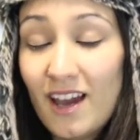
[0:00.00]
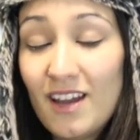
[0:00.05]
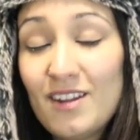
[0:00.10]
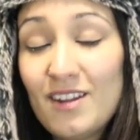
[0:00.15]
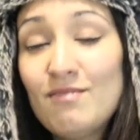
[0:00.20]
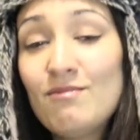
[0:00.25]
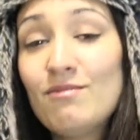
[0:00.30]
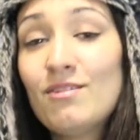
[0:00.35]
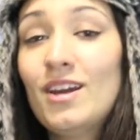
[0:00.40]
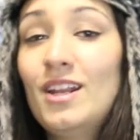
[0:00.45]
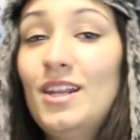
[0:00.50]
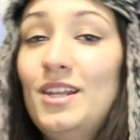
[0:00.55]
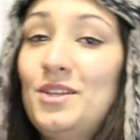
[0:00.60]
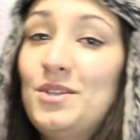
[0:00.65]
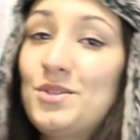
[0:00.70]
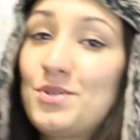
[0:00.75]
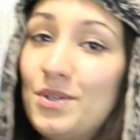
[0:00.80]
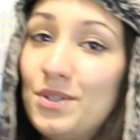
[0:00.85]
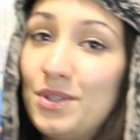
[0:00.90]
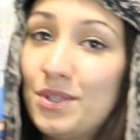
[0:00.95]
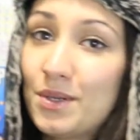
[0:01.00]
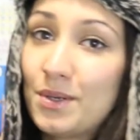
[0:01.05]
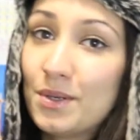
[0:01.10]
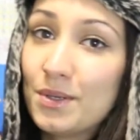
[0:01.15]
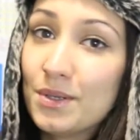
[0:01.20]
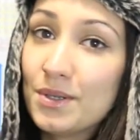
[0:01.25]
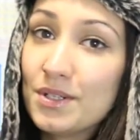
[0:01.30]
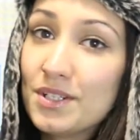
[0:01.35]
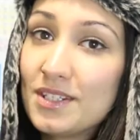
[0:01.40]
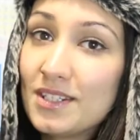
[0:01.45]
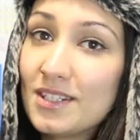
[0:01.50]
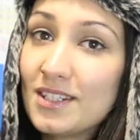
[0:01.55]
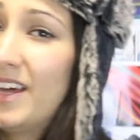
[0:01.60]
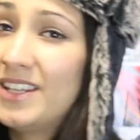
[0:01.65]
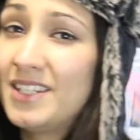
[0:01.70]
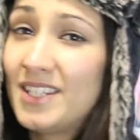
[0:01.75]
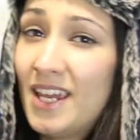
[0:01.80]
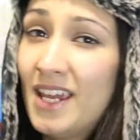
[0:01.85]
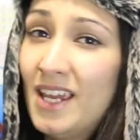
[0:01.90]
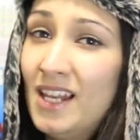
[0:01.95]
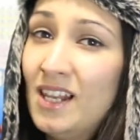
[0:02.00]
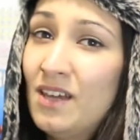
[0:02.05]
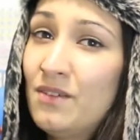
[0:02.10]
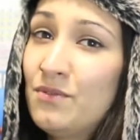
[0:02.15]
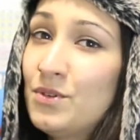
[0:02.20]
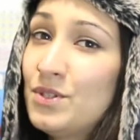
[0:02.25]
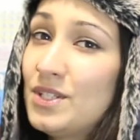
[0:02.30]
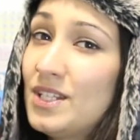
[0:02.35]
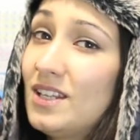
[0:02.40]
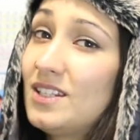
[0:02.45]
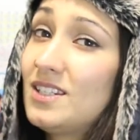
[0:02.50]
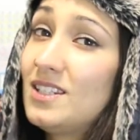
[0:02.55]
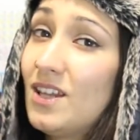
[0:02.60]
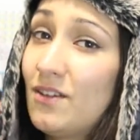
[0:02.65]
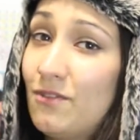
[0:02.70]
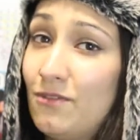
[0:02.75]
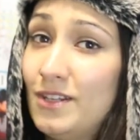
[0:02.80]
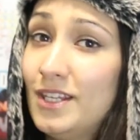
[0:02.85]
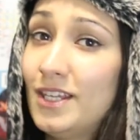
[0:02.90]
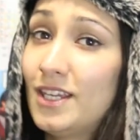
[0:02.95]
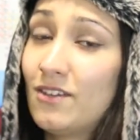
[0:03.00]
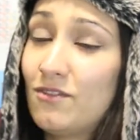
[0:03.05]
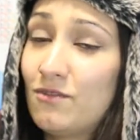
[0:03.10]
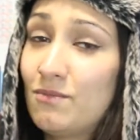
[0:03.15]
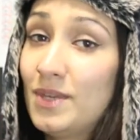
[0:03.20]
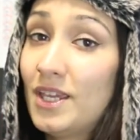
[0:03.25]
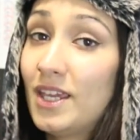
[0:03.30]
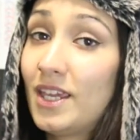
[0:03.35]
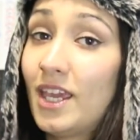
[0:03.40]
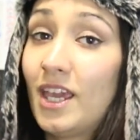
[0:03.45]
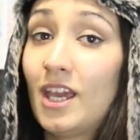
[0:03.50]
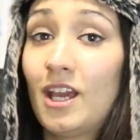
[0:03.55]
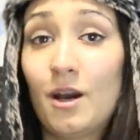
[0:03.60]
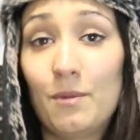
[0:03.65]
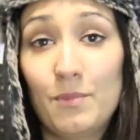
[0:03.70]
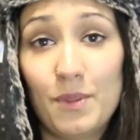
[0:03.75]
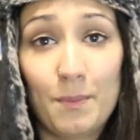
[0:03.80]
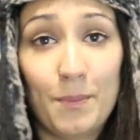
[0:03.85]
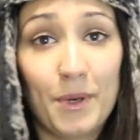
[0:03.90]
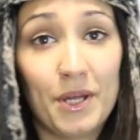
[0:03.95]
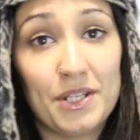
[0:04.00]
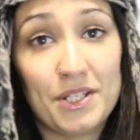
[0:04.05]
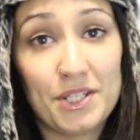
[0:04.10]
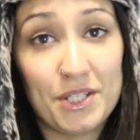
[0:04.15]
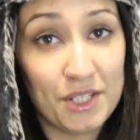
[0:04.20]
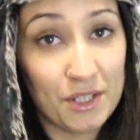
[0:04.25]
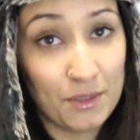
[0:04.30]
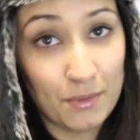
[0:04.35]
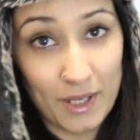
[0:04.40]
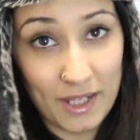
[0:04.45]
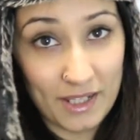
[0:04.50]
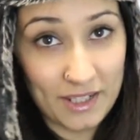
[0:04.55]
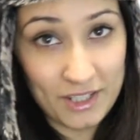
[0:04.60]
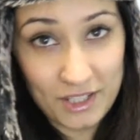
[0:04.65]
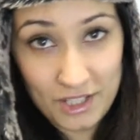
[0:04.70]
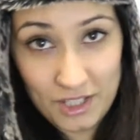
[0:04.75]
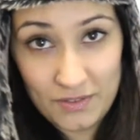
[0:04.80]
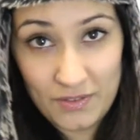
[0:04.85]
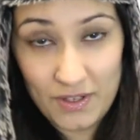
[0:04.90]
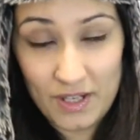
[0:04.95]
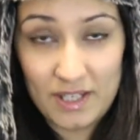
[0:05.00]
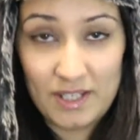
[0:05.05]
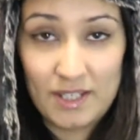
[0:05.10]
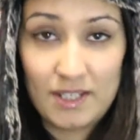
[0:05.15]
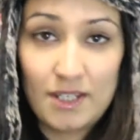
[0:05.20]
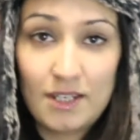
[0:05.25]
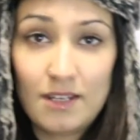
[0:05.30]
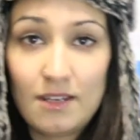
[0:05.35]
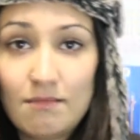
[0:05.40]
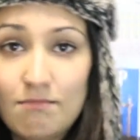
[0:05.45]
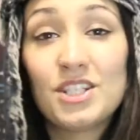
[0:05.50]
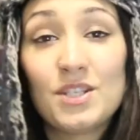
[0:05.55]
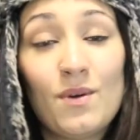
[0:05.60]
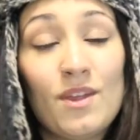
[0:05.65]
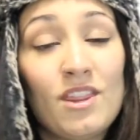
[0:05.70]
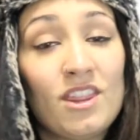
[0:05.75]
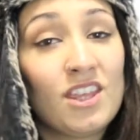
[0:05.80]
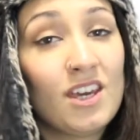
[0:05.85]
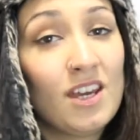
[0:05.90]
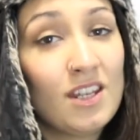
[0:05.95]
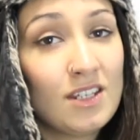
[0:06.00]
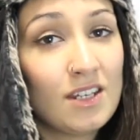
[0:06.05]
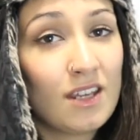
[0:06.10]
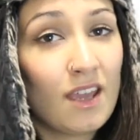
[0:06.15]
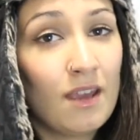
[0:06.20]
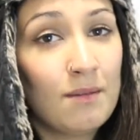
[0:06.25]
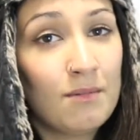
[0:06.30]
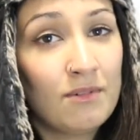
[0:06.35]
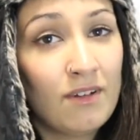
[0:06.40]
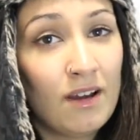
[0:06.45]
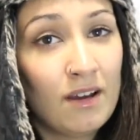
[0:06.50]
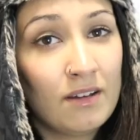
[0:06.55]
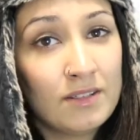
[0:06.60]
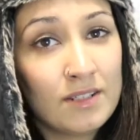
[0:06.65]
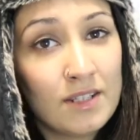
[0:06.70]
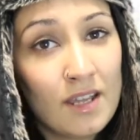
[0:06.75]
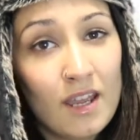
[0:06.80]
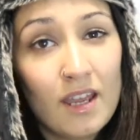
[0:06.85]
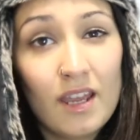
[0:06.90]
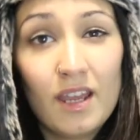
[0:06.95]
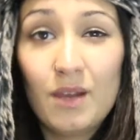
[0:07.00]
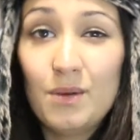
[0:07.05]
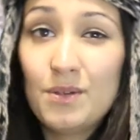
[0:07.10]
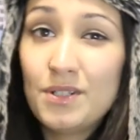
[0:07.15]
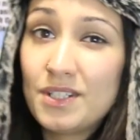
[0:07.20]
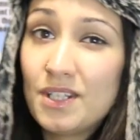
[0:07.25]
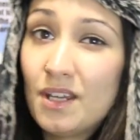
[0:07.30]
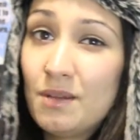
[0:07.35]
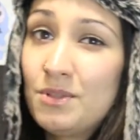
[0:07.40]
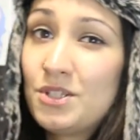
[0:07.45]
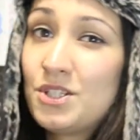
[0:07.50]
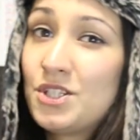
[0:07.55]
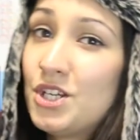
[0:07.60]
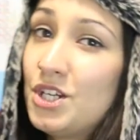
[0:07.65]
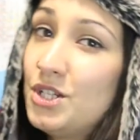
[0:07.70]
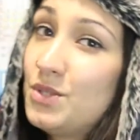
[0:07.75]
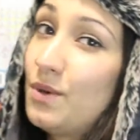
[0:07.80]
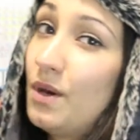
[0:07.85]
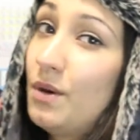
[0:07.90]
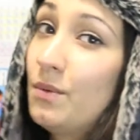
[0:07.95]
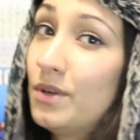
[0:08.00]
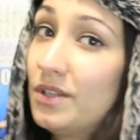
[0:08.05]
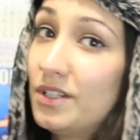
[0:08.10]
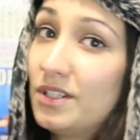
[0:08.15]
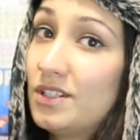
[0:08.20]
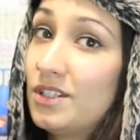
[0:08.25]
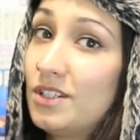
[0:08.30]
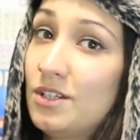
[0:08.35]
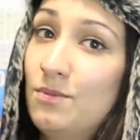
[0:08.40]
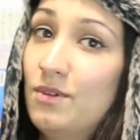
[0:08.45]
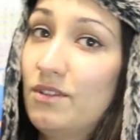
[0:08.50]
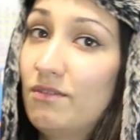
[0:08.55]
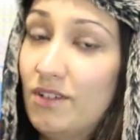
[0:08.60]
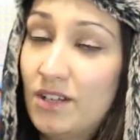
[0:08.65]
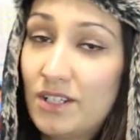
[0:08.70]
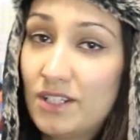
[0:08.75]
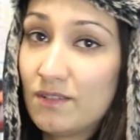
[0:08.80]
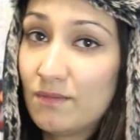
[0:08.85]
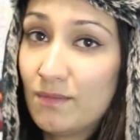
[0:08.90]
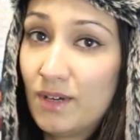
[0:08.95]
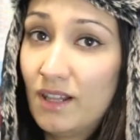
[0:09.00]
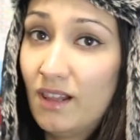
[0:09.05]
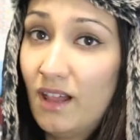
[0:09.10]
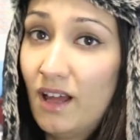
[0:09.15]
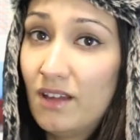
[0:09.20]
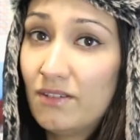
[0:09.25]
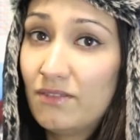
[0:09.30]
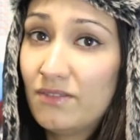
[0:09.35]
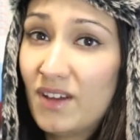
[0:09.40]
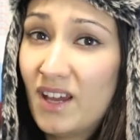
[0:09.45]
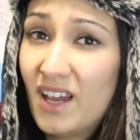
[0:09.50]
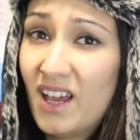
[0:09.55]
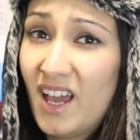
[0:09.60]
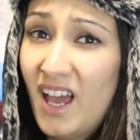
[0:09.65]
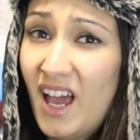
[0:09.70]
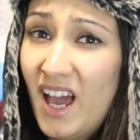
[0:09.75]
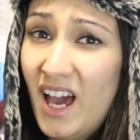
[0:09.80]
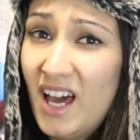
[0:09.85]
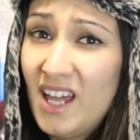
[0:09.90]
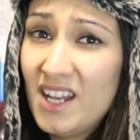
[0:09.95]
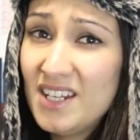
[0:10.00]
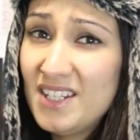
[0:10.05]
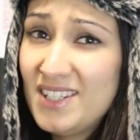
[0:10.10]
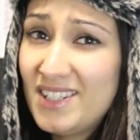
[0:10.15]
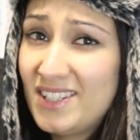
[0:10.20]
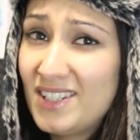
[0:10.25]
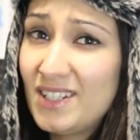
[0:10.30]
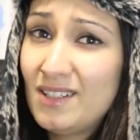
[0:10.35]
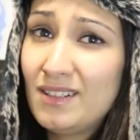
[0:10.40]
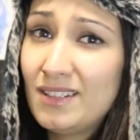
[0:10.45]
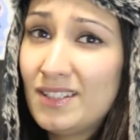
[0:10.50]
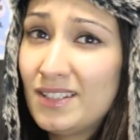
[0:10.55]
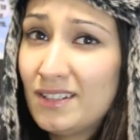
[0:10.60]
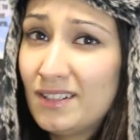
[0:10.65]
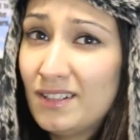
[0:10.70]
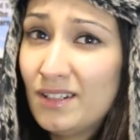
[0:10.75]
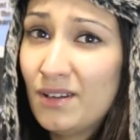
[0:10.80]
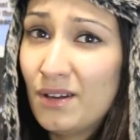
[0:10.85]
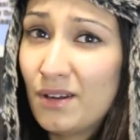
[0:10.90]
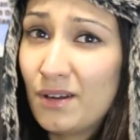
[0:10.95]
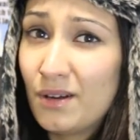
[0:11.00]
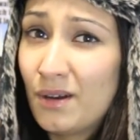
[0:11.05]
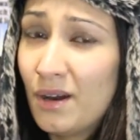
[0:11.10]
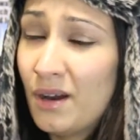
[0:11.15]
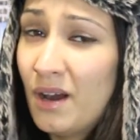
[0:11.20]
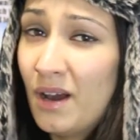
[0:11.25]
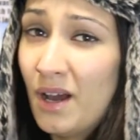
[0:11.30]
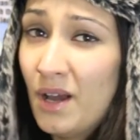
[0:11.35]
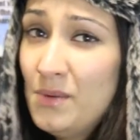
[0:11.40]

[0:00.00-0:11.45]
And I really enjoyed the course. And A levels had definitely given me a kick up the butt to do well in university. So when third year came around, it was time to choose what I wanted to do with the rest of my life. And I still didn't know.